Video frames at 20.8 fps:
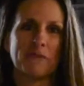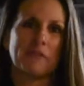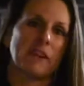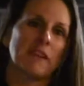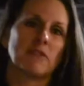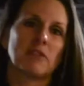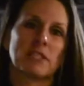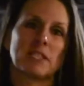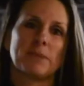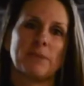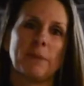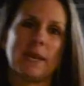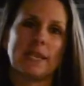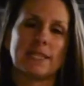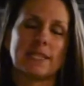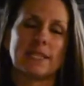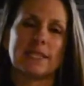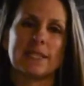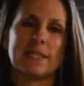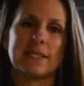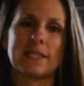favorite
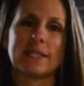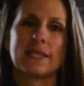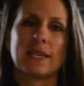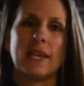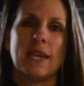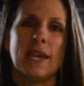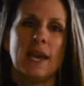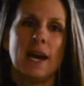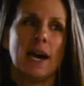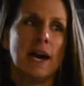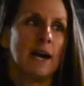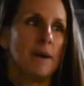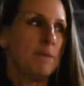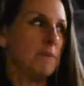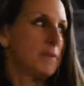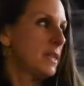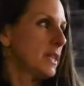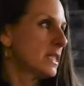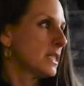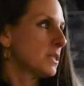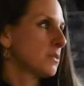spaces.
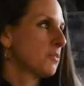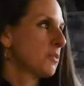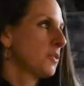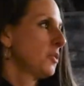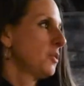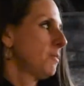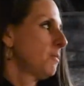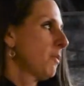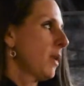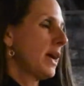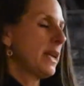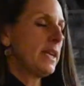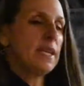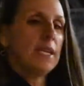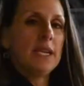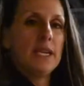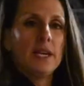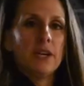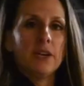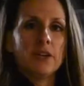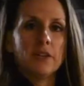This room right
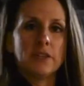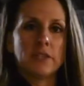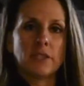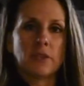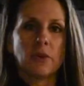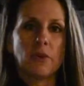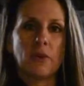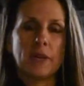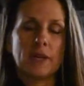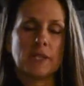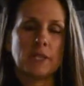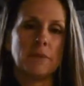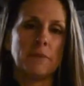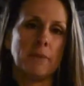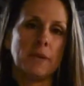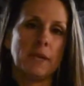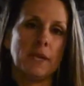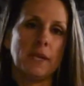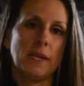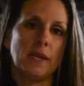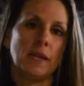here is going to
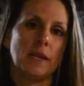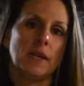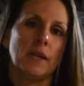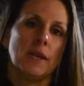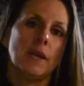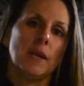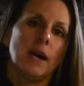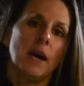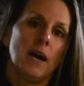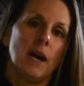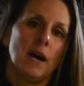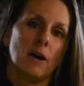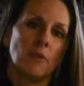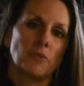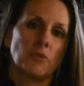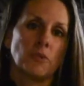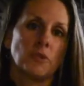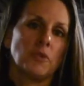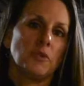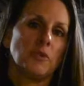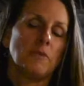be a
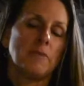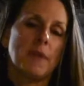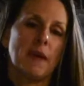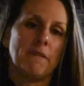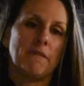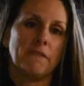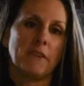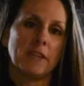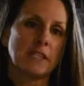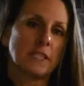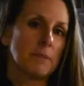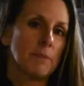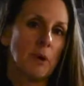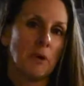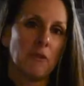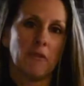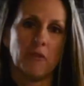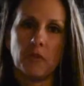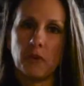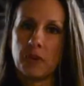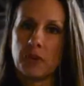room that fits
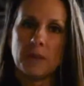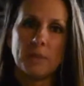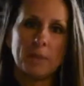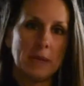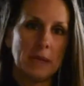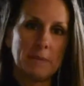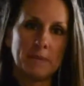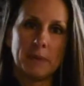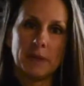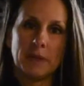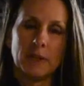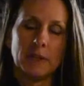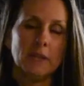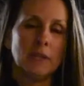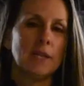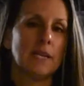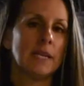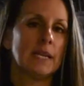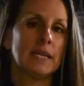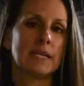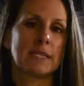about 40 people.
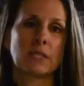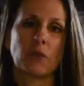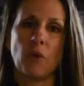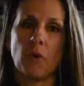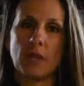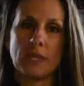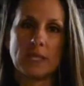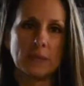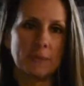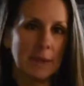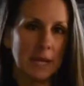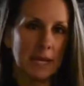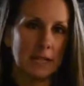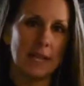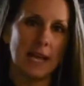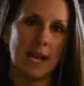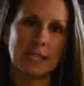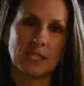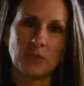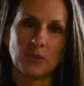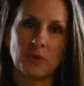It's going to be a
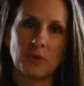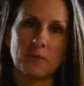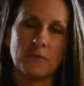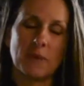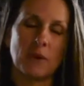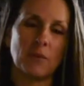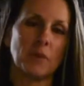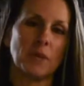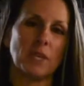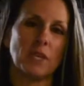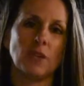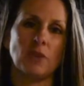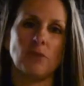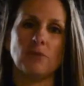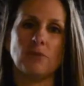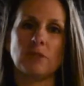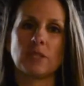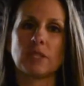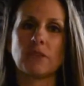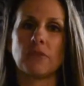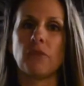classroom that we
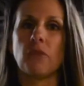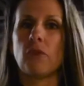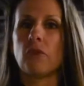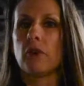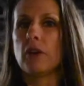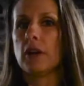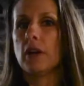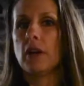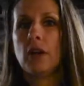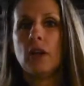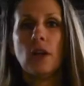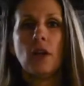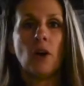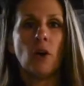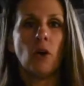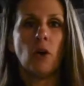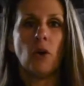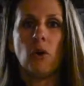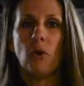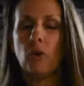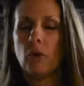use for
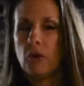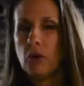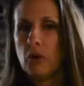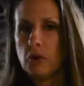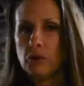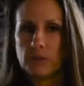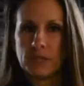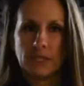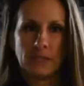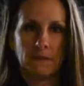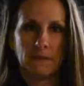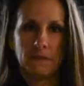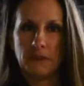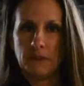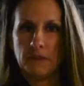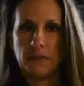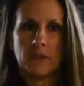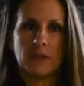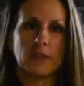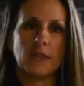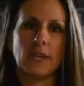a whole host of
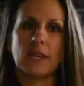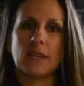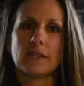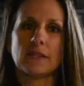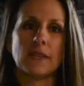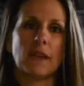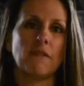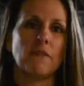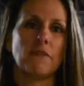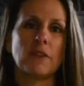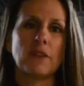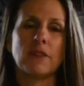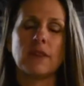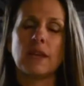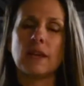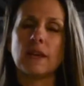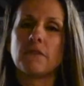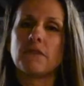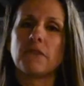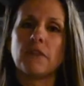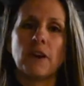different things.
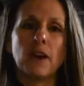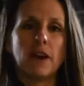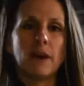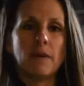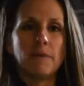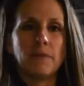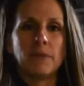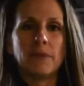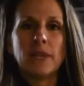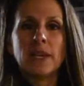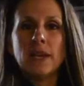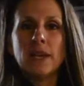Everything from